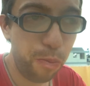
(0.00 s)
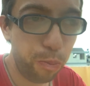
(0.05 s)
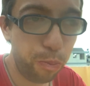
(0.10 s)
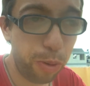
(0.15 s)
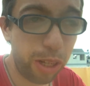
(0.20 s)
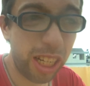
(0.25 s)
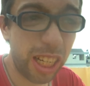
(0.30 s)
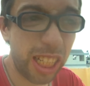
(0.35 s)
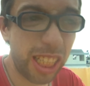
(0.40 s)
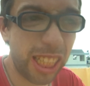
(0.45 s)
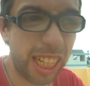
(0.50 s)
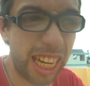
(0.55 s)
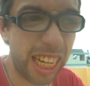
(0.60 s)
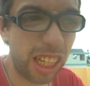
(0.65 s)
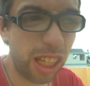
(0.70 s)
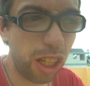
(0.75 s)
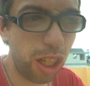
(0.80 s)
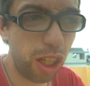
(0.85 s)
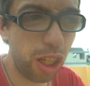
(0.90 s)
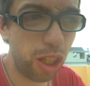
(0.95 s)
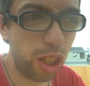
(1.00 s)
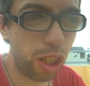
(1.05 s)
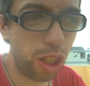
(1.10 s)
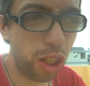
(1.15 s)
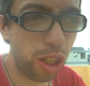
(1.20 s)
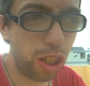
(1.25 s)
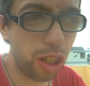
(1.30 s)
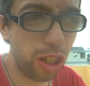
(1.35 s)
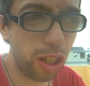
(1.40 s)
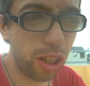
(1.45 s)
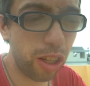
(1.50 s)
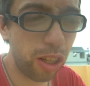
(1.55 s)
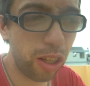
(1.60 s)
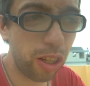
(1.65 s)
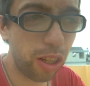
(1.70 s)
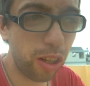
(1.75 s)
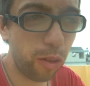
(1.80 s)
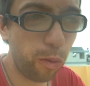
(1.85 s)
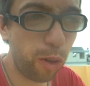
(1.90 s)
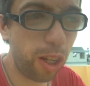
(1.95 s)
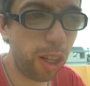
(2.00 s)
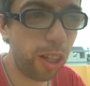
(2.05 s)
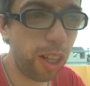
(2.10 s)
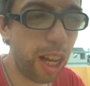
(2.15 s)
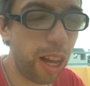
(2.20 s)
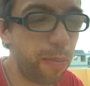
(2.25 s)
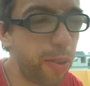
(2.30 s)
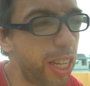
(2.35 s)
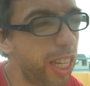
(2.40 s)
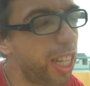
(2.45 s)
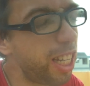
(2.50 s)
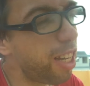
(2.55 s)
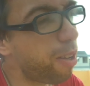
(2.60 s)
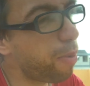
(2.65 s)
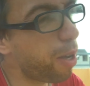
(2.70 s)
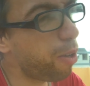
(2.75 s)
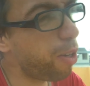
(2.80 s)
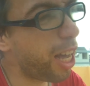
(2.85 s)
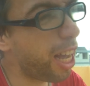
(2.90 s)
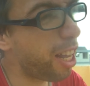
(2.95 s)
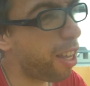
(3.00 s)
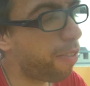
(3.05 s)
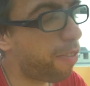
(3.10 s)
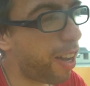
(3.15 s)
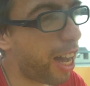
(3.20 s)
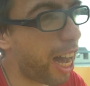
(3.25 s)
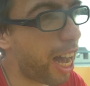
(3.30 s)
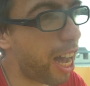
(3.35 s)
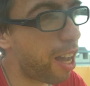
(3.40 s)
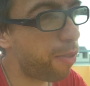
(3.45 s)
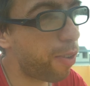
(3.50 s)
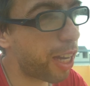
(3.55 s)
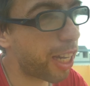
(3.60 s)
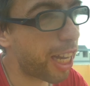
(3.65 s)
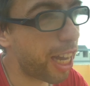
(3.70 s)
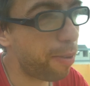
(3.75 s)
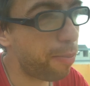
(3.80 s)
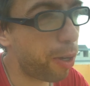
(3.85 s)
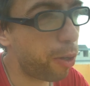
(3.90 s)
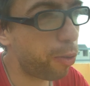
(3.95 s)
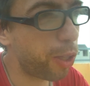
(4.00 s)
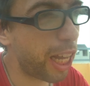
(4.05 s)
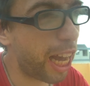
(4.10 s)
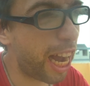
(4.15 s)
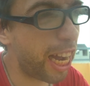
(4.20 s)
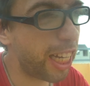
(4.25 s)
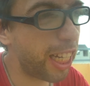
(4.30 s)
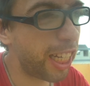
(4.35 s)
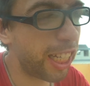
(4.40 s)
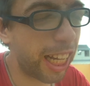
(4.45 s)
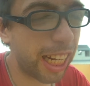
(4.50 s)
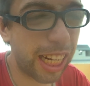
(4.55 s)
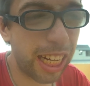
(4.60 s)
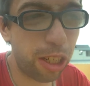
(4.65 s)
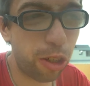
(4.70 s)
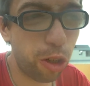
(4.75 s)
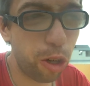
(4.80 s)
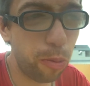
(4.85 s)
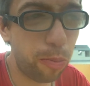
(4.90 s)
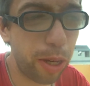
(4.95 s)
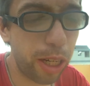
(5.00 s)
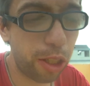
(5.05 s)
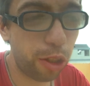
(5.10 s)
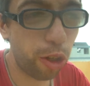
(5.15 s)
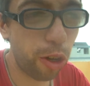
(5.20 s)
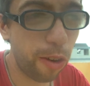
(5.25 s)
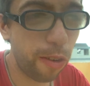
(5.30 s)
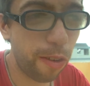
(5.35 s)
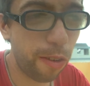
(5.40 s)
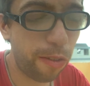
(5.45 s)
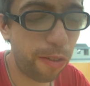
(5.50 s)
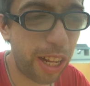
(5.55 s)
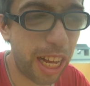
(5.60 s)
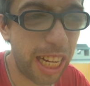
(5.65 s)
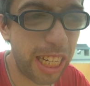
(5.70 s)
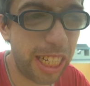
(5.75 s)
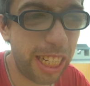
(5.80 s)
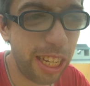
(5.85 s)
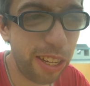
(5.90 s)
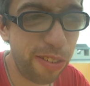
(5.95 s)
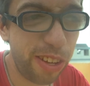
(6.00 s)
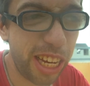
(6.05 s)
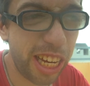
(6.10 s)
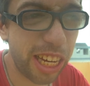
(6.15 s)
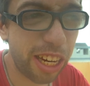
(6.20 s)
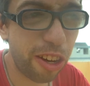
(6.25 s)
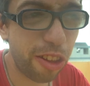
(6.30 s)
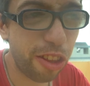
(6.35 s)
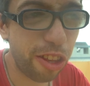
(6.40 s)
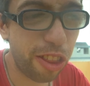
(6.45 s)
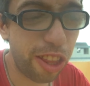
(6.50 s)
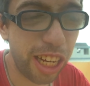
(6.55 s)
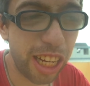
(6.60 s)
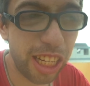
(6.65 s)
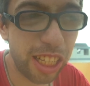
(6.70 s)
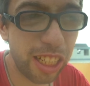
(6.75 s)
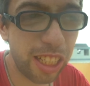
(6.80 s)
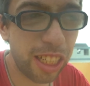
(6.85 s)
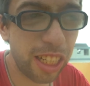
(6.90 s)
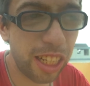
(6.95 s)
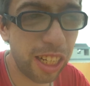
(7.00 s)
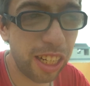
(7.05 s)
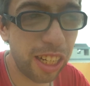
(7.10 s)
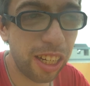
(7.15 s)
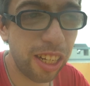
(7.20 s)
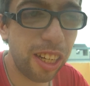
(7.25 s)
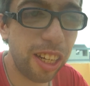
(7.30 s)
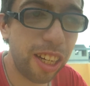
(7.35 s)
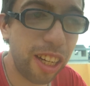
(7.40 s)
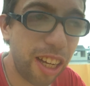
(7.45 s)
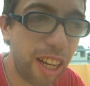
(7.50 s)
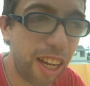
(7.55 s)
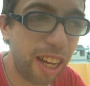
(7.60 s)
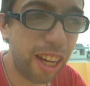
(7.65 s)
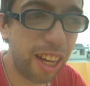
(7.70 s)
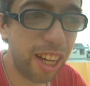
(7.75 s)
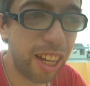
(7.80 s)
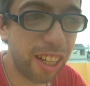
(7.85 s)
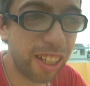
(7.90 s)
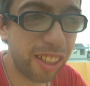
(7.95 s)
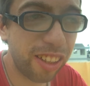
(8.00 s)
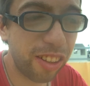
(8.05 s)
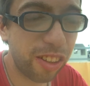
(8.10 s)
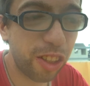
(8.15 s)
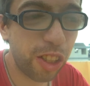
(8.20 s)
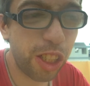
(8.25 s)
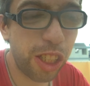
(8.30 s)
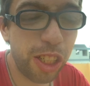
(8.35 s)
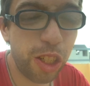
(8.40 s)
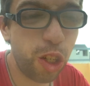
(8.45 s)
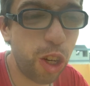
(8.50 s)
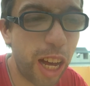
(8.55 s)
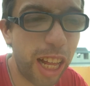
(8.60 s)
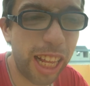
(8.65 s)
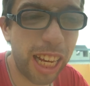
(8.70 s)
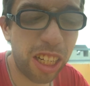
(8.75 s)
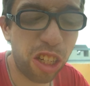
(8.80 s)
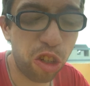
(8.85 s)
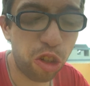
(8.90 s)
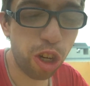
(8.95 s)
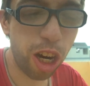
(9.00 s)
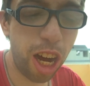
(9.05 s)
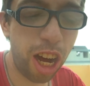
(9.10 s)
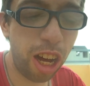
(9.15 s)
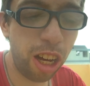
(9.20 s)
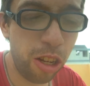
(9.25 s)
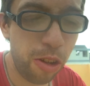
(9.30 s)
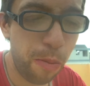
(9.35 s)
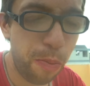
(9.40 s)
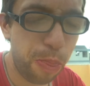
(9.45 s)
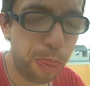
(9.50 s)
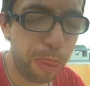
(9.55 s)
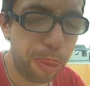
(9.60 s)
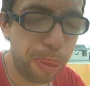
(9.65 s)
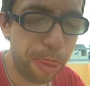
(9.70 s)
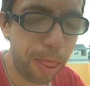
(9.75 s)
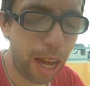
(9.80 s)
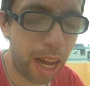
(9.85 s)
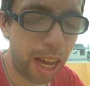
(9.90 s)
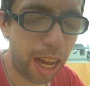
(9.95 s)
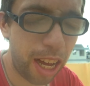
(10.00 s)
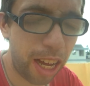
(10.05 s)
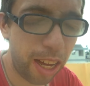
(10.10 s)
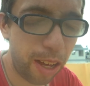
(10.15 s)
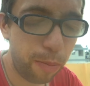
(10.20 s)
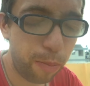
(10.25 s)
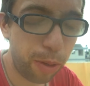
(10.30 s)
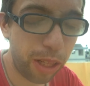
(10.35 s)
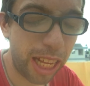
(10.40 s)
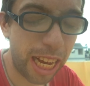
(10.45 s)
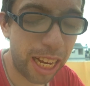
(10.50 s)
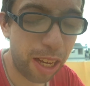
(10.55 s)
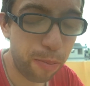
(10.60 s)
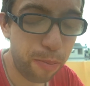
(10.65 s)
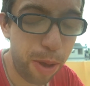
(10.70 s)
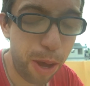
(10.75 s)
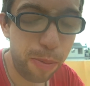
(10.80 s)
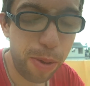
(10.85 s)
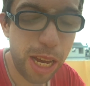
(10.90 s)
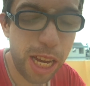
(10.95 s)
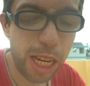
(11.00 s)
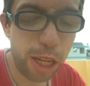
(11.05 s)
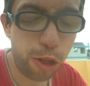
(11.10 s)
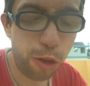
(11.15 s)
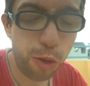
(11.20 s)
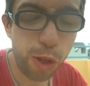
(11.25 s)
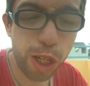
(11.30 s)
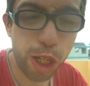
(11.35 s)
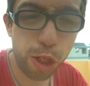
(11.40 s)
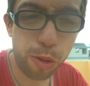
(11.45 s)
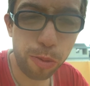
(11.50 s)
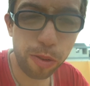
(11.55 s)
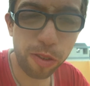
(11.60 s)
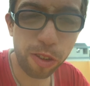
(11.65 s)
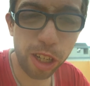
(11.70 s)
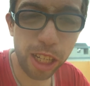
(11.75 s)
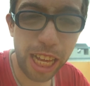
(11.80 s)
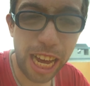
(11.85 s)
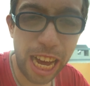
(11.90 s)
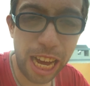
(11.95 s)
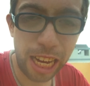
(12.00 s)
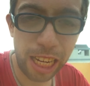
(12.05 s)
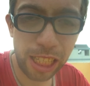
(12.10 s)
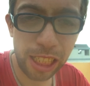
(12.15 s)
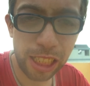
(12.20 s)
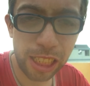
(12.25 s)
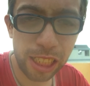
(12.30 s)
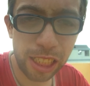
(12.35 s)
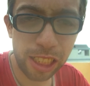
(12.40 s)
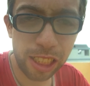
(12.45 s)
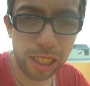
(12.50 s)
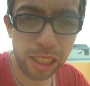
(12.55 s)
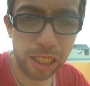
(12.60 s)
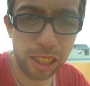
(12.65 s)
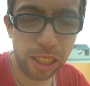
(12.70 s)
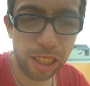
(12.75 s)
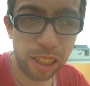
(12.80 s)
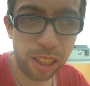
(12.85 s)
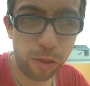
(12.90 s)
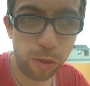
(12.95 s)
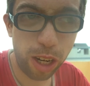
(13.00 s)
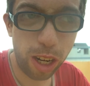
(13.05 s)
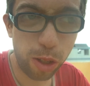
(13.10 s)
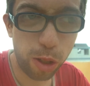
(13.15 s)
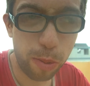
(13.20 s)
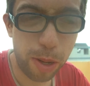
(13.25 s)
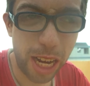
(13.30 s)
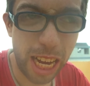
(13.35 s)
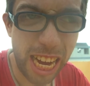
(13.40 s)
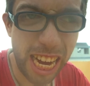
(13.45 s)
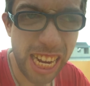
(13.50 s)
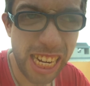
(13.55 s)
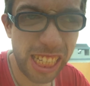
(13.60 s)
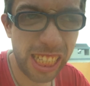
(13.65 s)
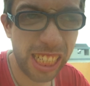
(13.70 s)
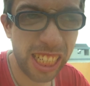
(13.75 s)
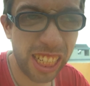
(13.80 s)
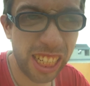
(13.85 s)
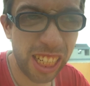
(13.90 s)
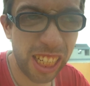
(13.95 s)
Because about 95, I came up with the idea, like I drew a picture of a flying TV and other things. Because, I like to draw. But like maybe 2 years before that, when I was about 8,